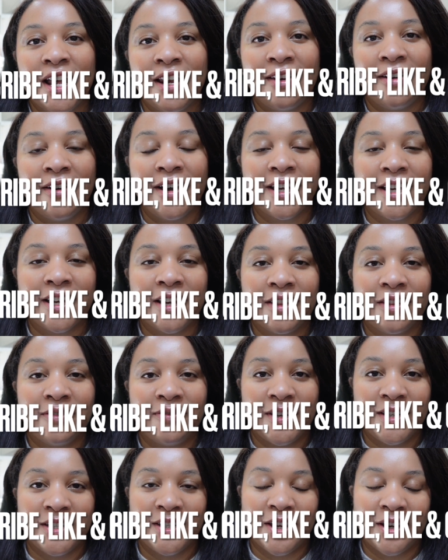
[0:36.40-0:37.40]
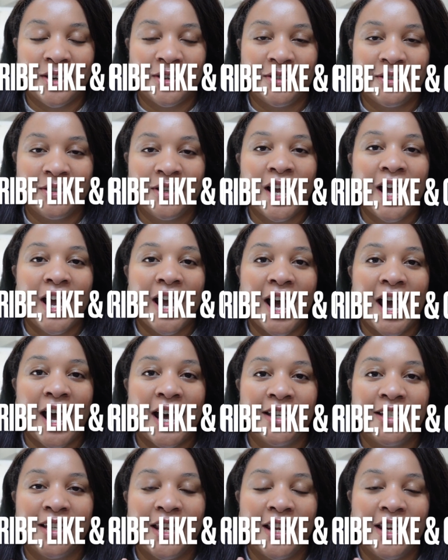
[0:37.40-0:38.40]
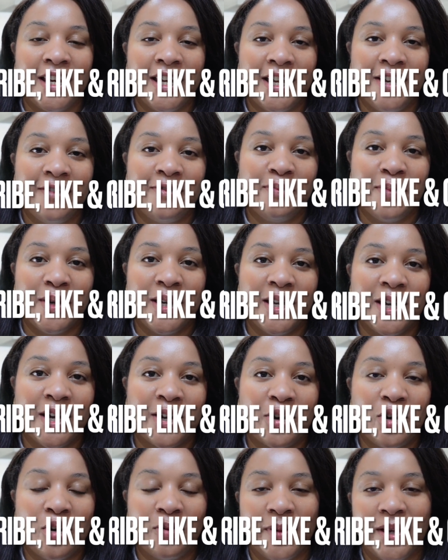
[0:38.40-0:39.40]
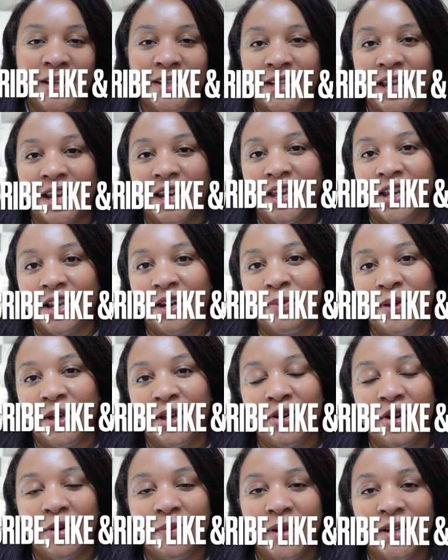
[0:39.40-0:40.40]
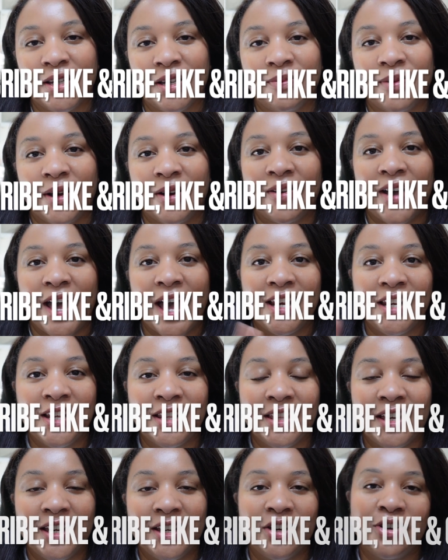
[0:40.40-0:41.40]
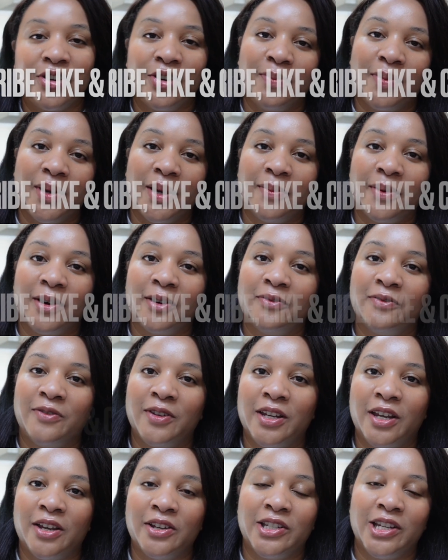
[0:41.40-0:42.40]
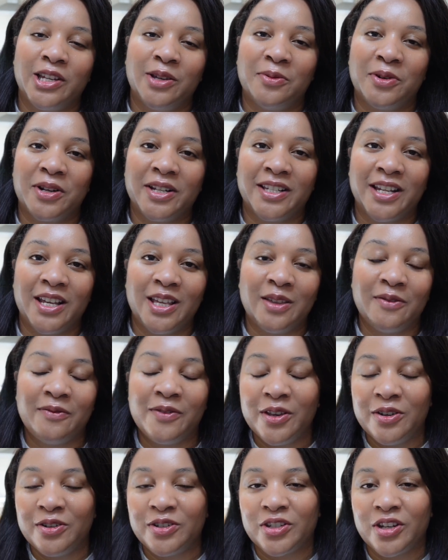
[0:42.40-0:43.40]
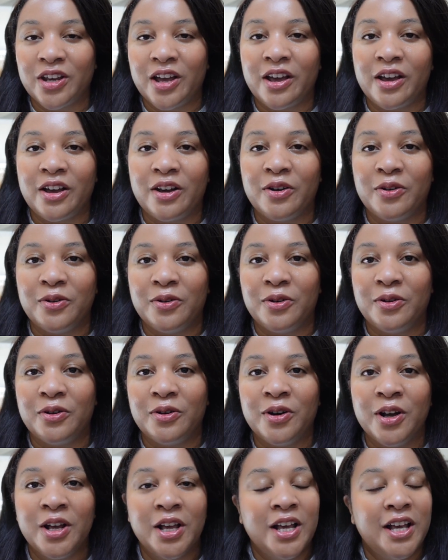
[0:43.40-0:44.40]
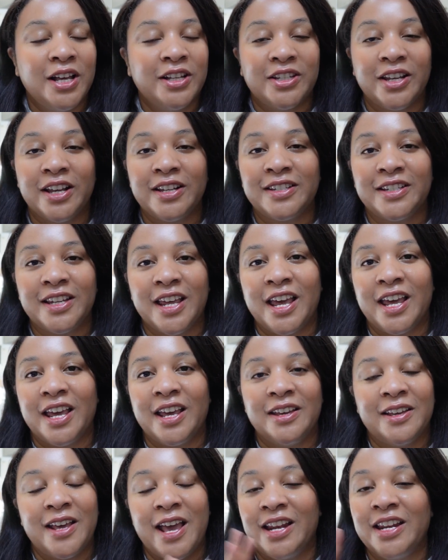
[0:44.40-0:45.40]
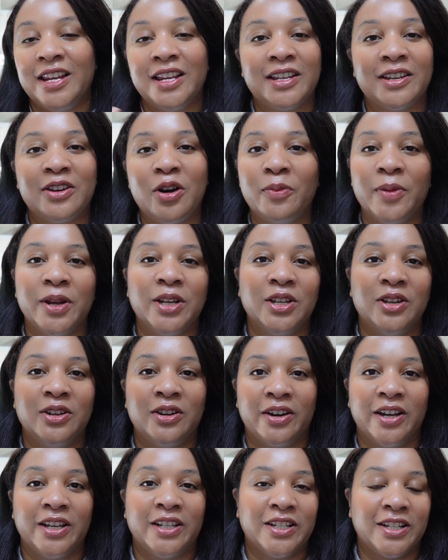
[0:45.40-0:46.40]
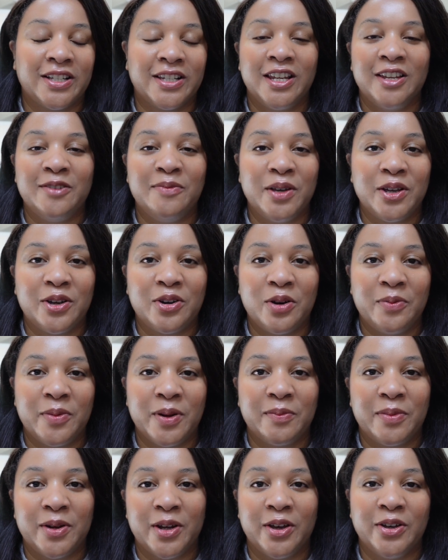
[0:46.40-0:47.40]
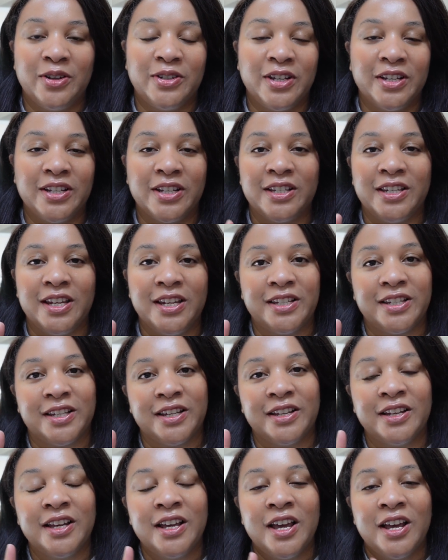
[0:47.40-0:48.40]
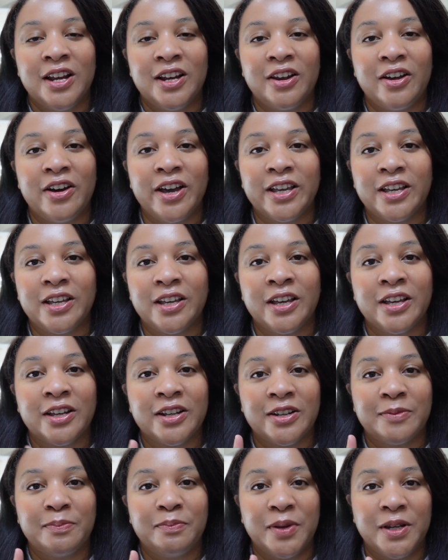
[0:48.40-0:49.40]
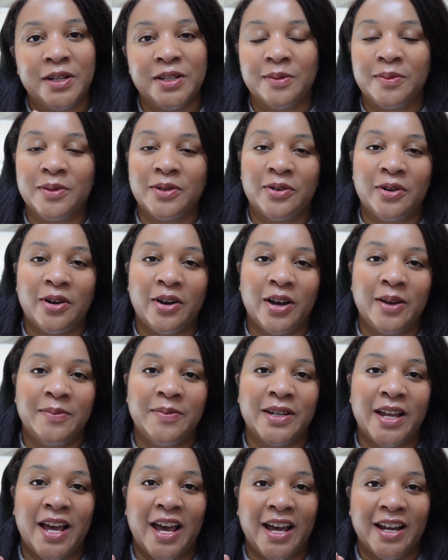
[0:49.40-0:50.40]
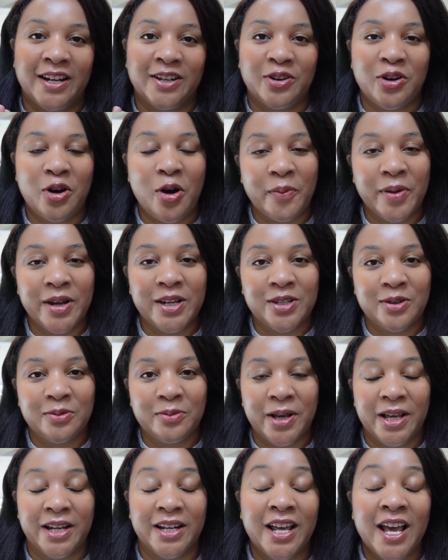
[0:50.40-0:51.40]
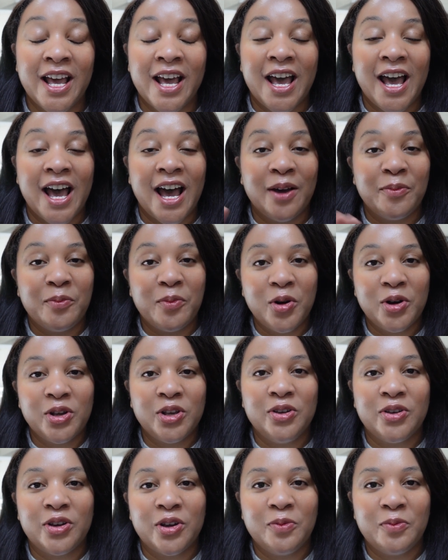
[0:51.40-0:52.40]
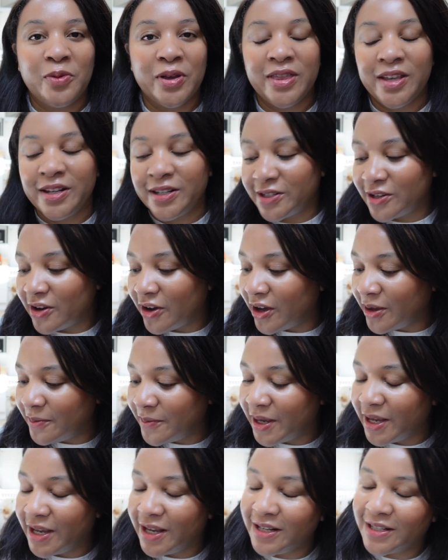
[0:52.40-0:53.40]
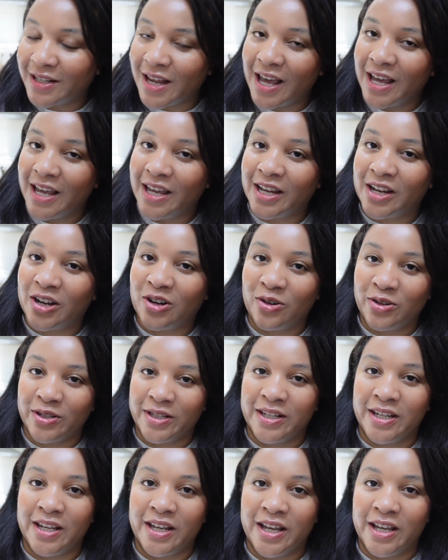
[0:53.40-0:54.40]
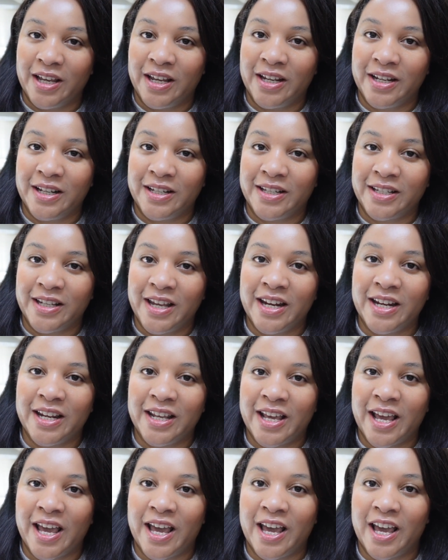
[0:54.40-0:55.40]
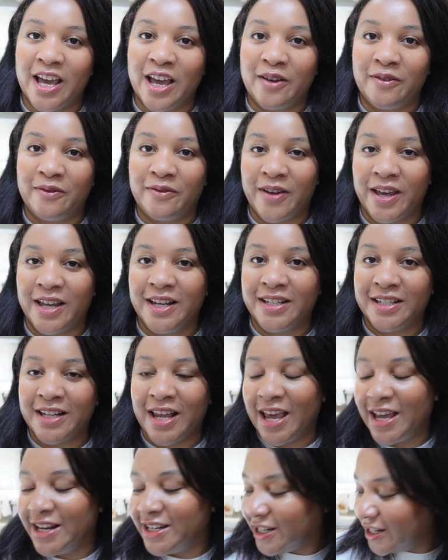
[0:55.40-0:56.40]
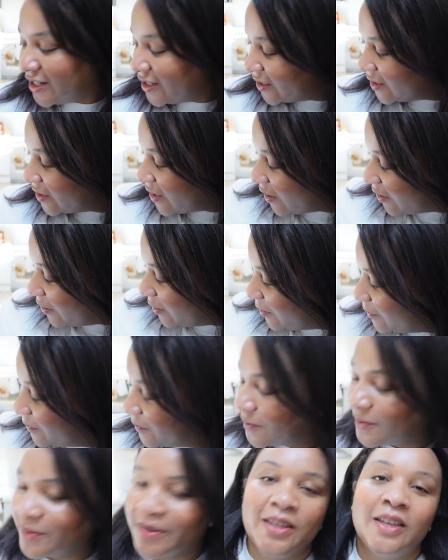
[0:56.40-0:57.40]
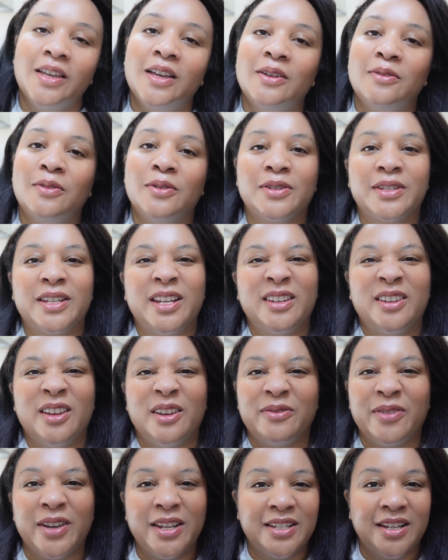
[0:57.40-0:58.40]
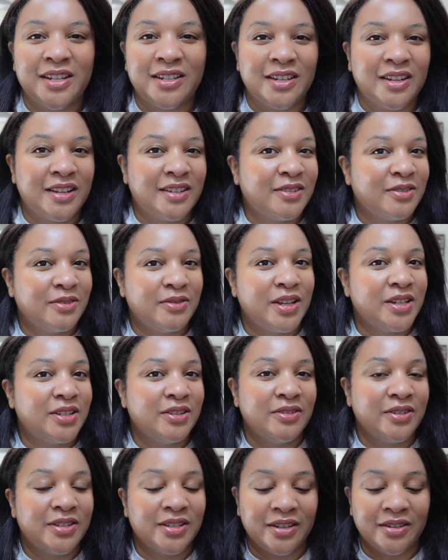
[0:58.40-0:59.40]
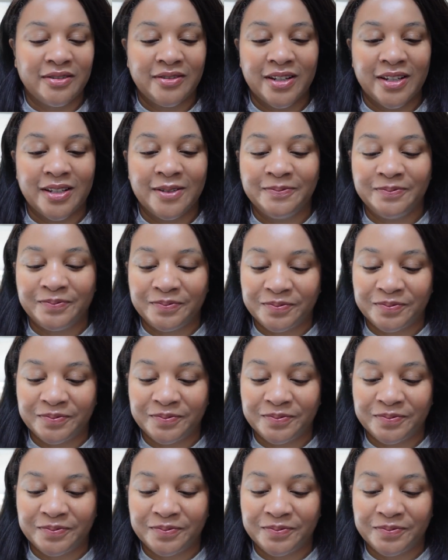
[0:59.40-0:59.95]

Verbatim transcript: like the video and leave me a comment and it could be a comment about anything it could be about videos that you want to see in the future or just any comment you like just leave me a comment below so you just need to like be subscribed and comment to win. And what you can win this time is a Glossier Skincare Face Edit. So, what skincare face it? that's all they do, isn't it, really?